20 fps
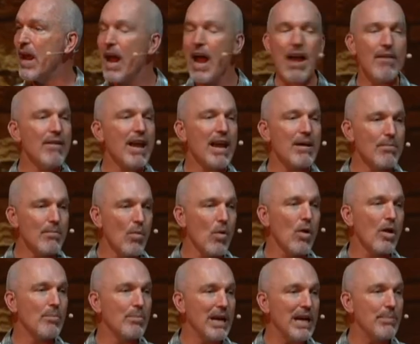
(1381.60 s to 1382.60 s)
I've had more
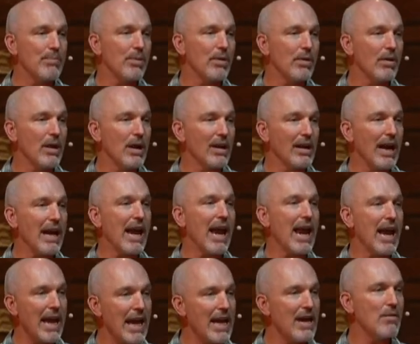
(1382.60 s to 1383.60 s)
people like
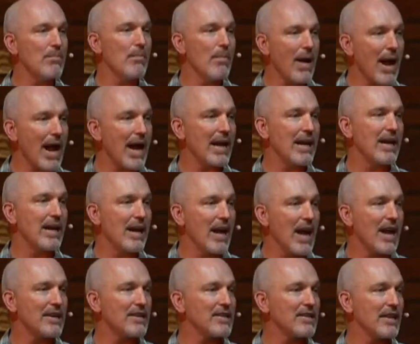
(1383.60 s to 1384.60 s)
hate my
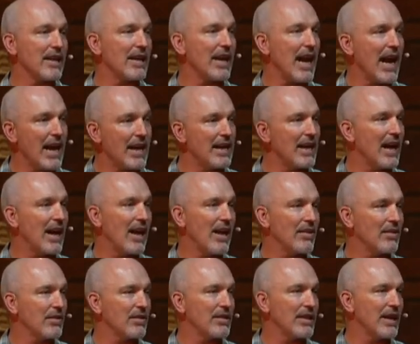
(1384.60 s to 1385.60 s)
guts than any
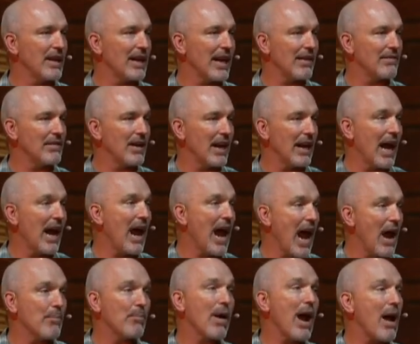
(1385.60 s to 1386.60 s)
other thing I've done. I, I,
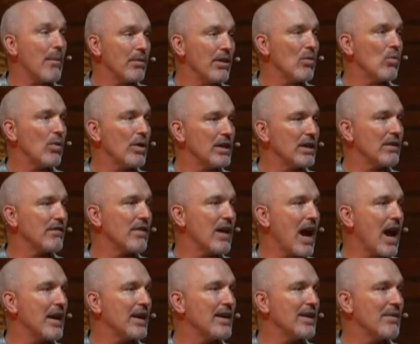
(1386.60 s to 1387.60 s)
probably wouldn't have
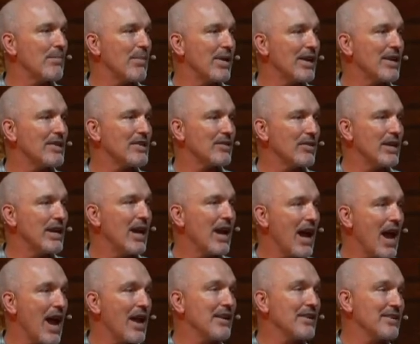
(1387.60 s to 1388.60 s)
gone into ministry,
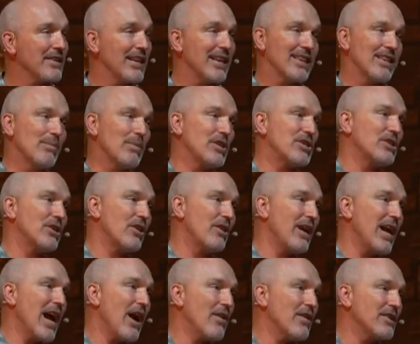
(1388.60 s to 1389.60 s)
honestly, at the maturity
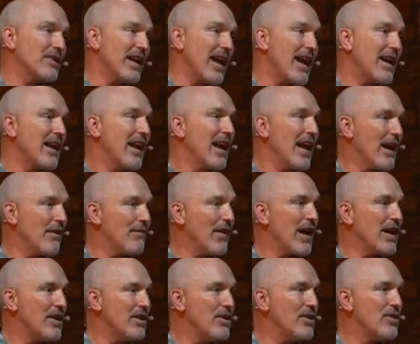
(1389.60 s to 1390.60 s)
I was at, if I
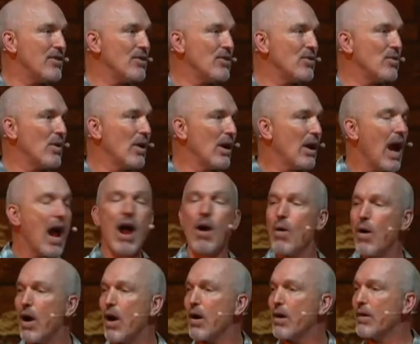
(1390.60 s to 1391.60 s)
knew how
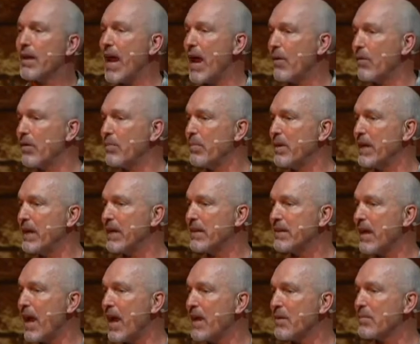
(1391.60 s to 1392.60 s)
hard that would be at
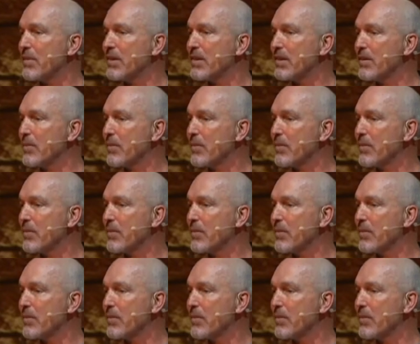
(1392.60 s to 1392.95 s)
times.